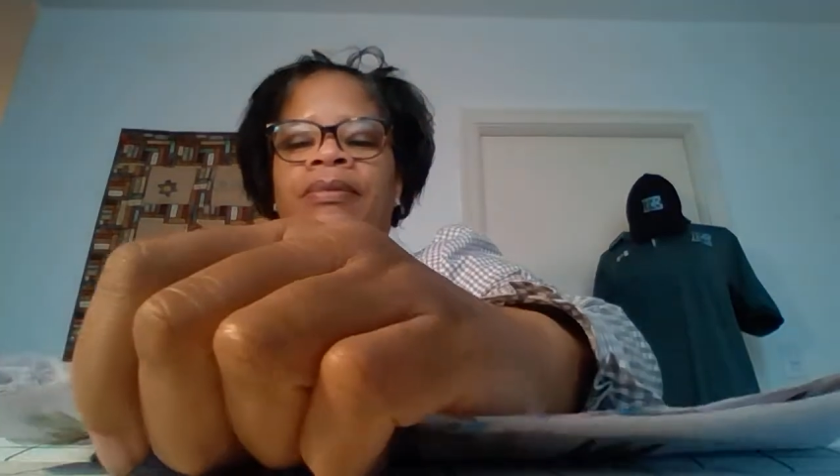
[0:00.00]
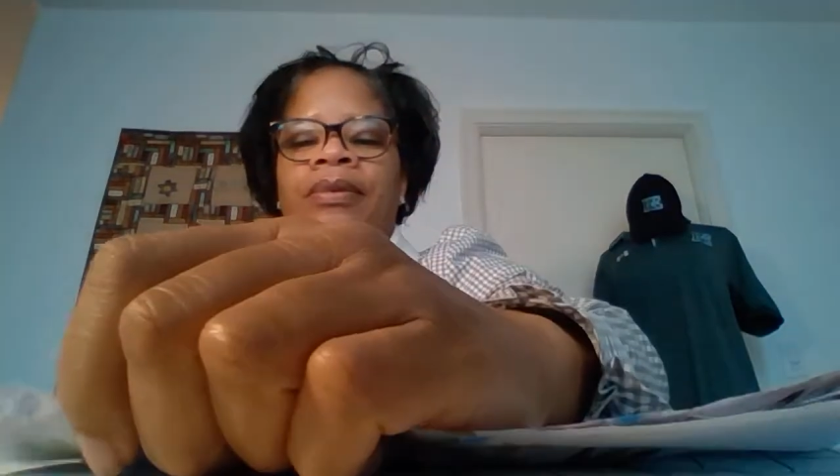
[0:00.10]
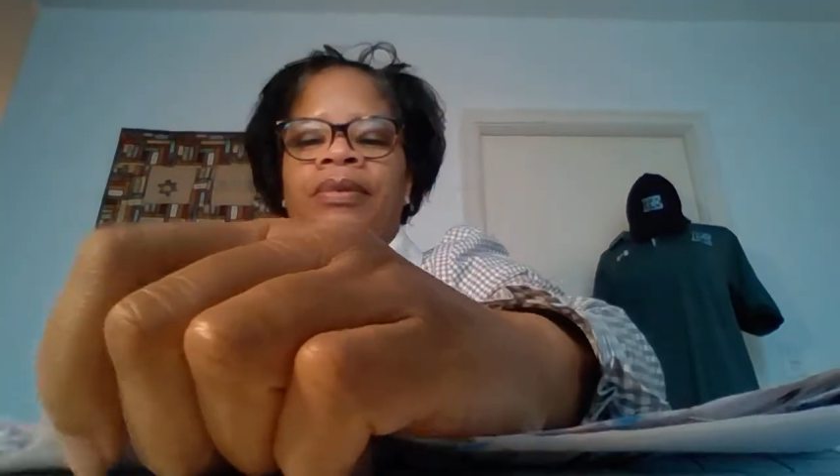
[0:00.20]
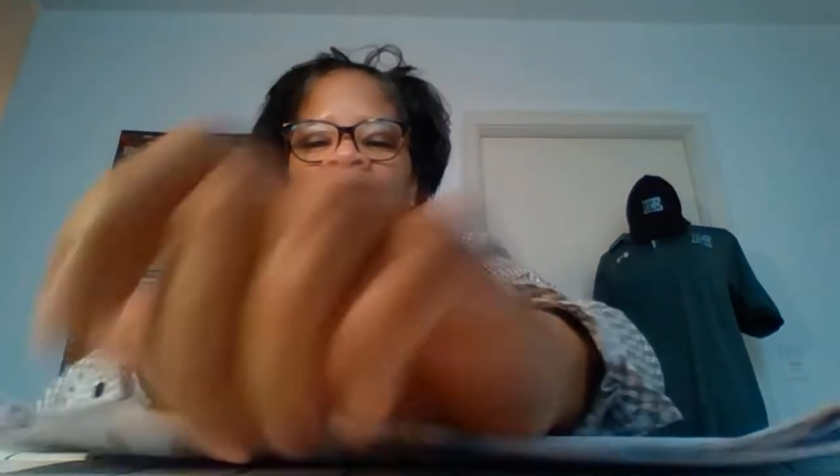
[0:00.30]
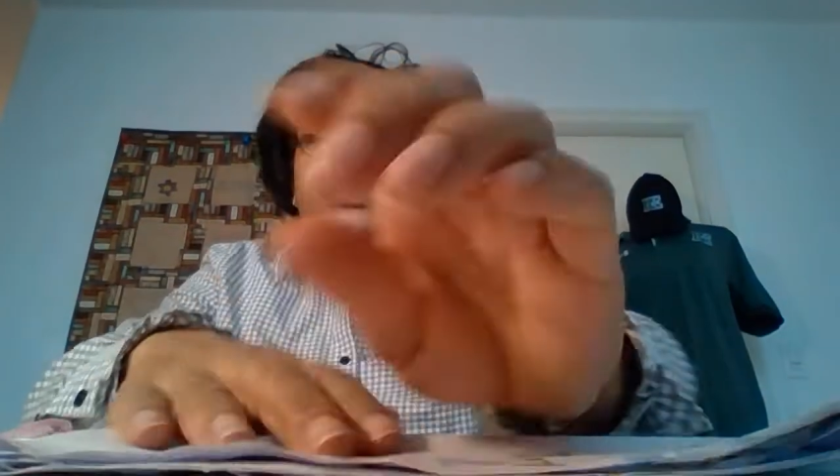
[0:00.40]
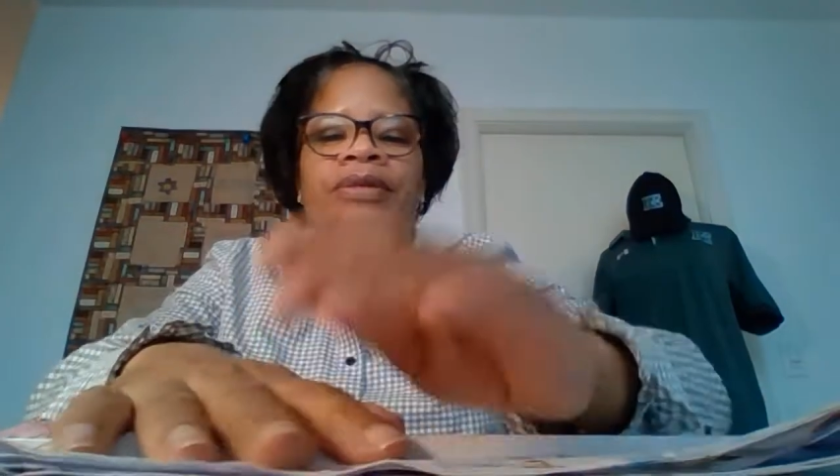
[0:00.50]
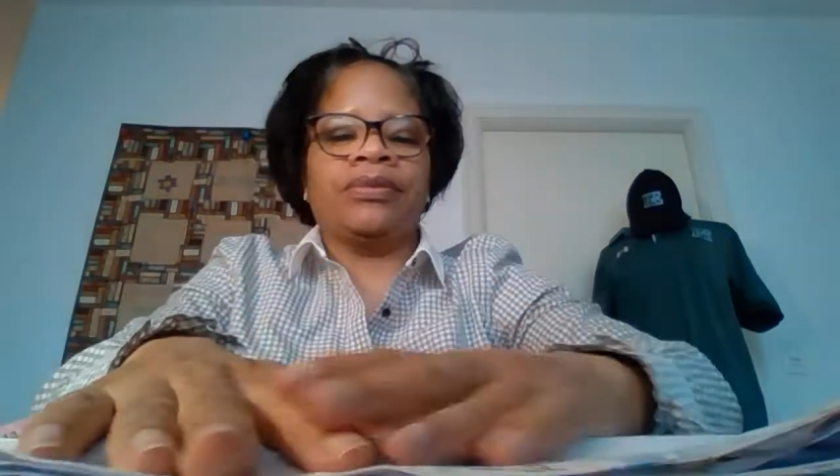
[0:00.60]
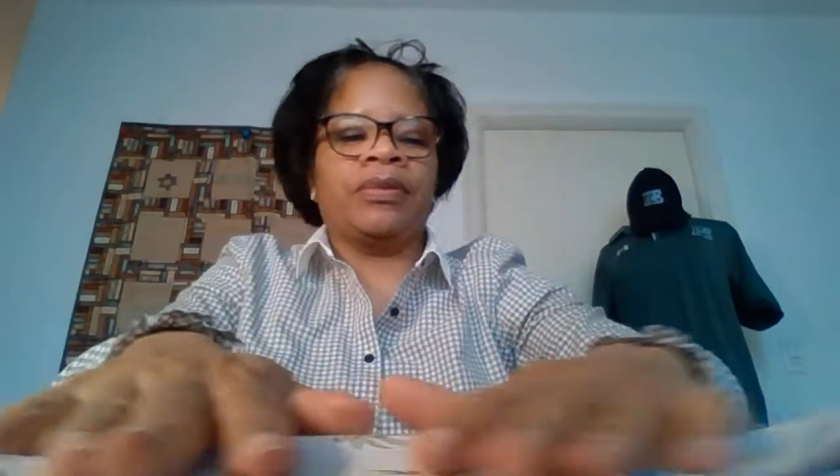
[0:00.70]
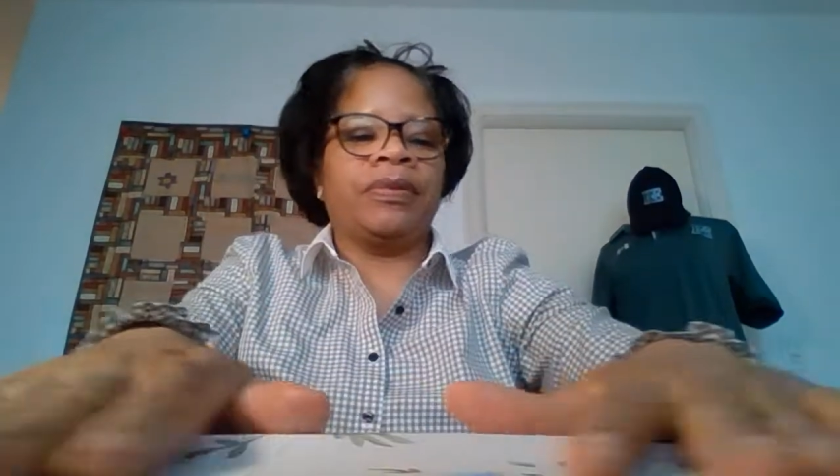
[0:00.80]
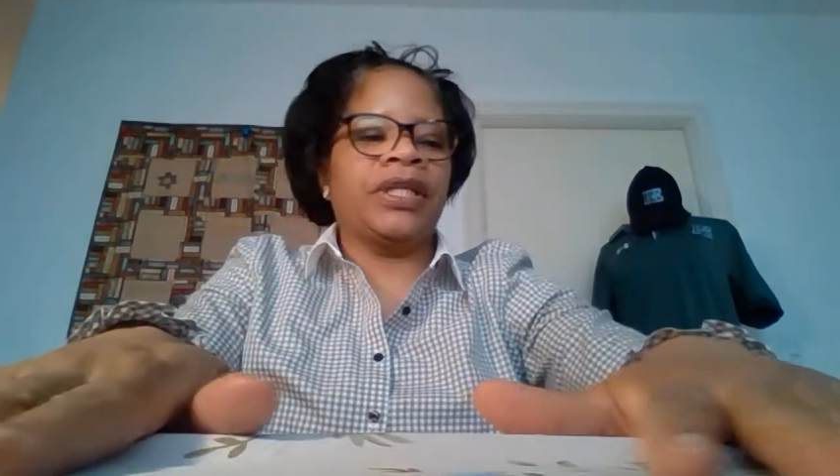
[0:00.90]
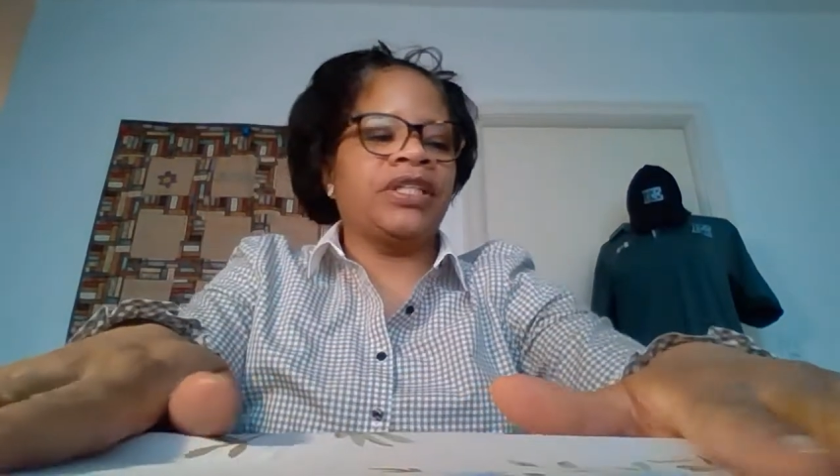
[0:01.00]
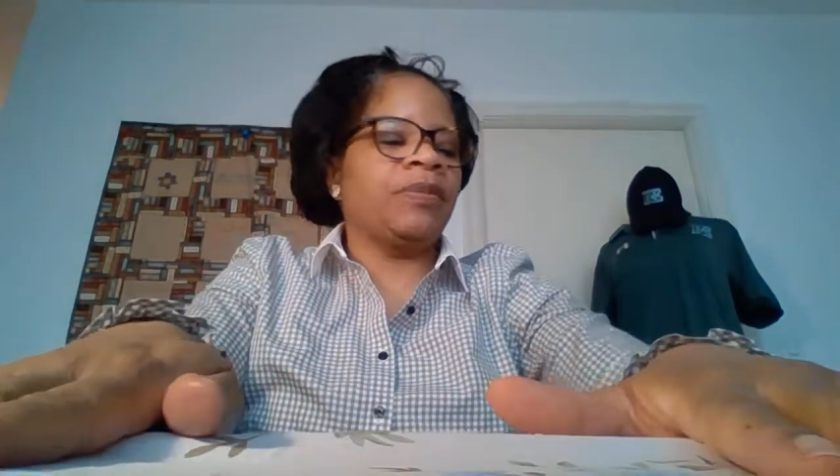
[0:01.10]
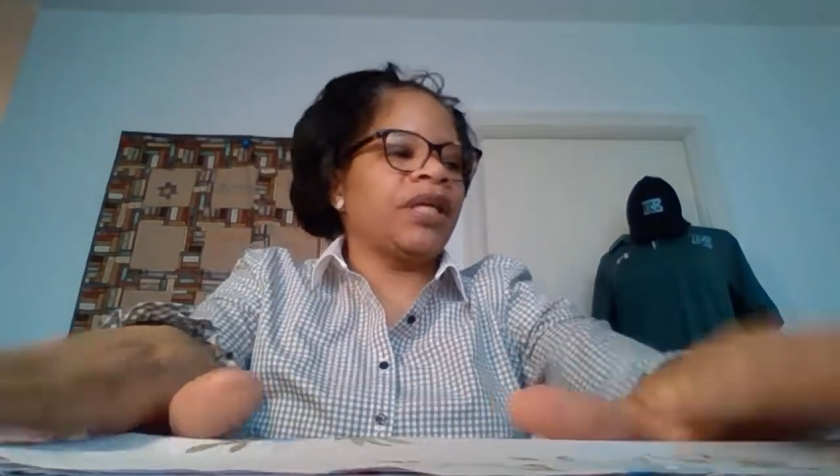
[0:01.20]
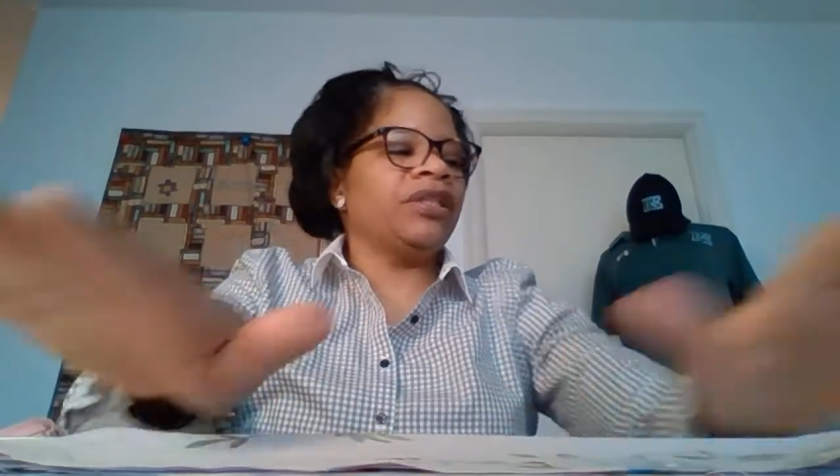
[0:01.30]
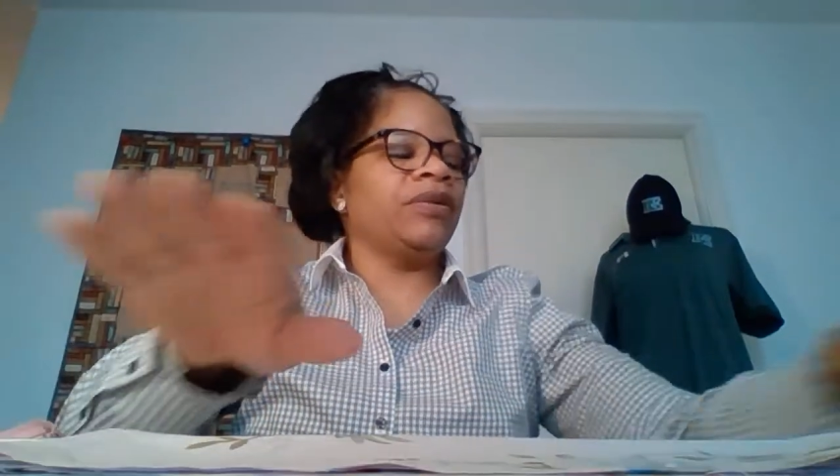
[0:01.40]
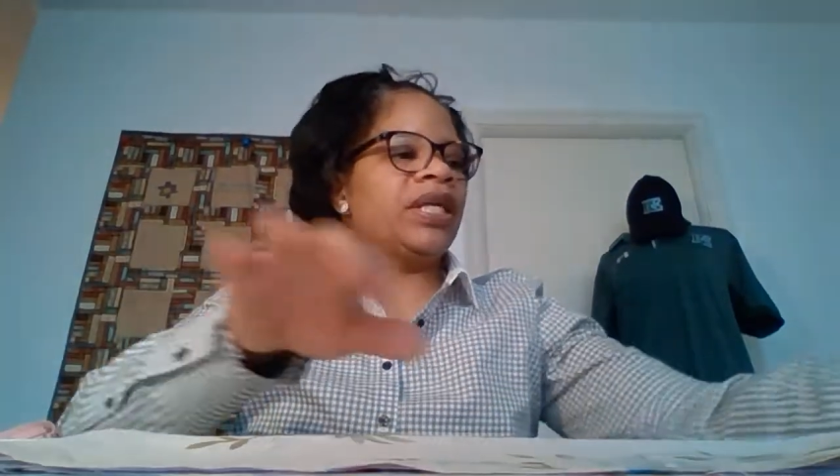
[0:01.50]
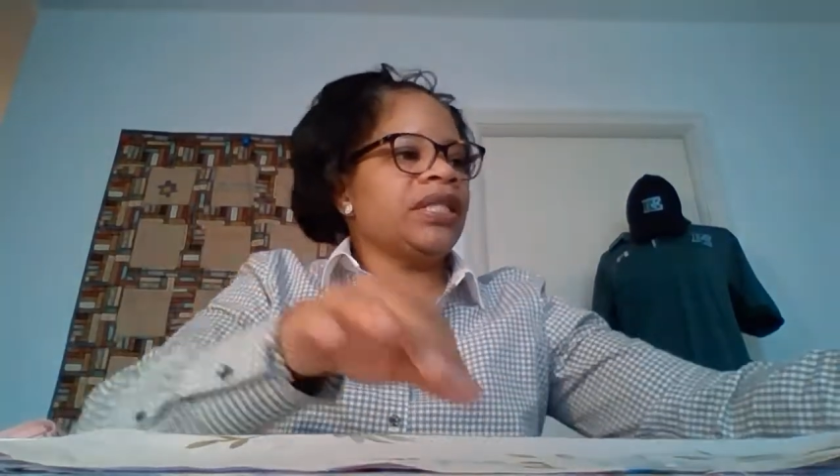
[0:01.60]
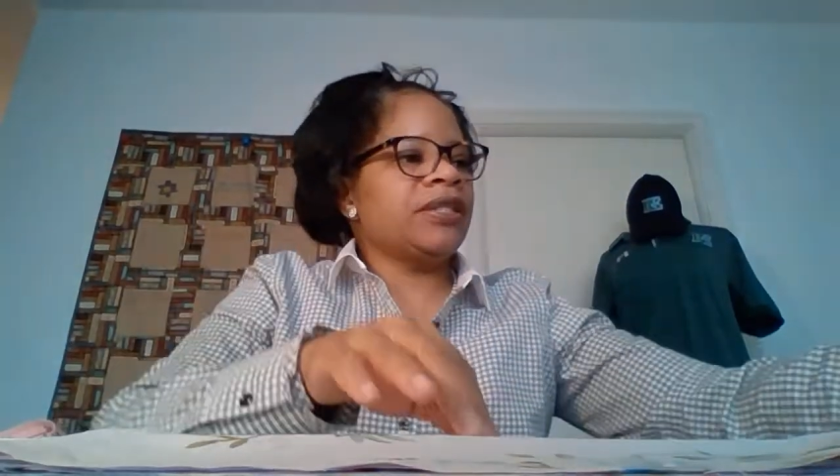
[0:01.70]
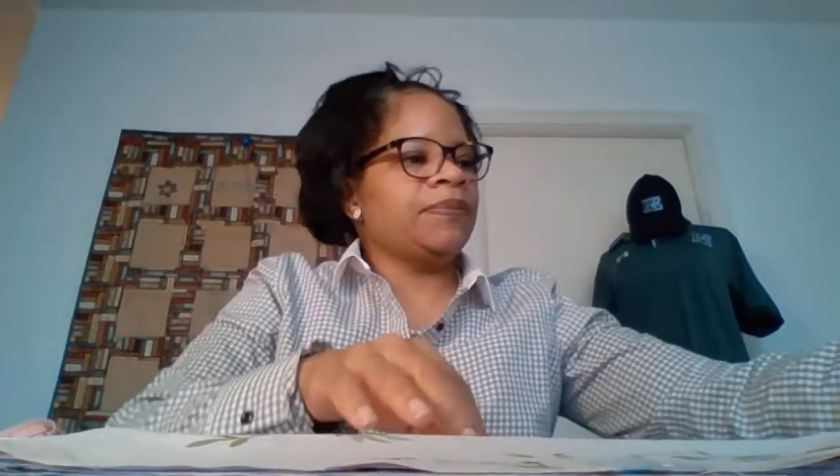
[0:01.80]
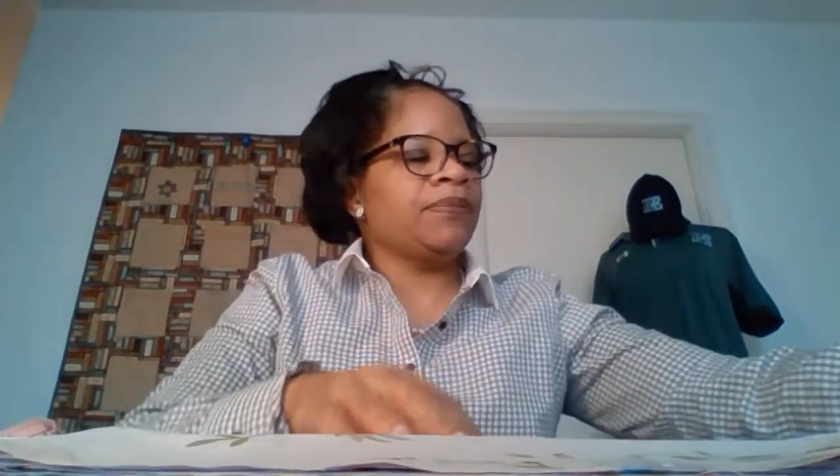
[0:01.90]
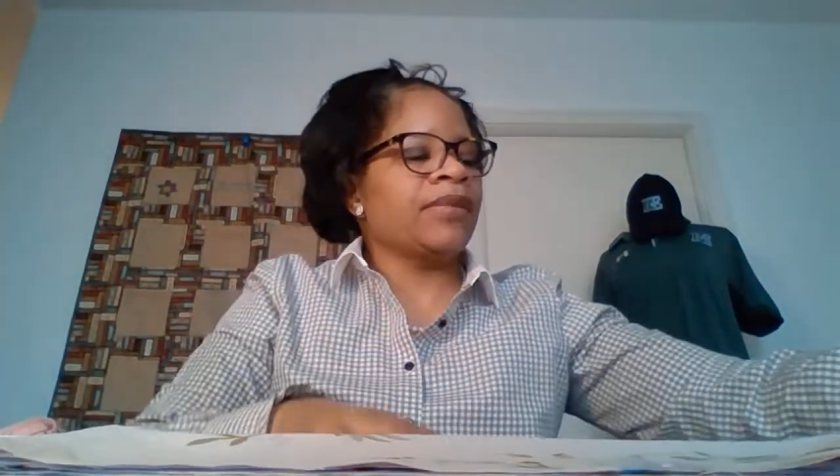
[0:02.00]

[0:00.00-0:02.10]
going to replace my dress.